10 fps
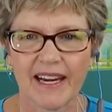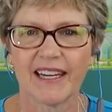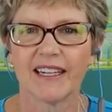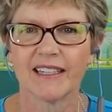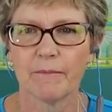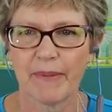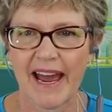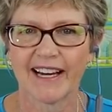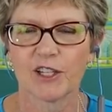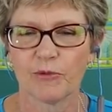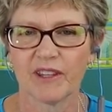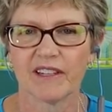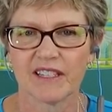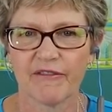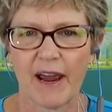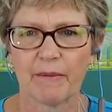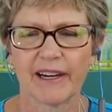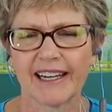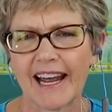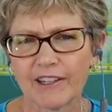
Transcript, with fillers: making bags with this fabric,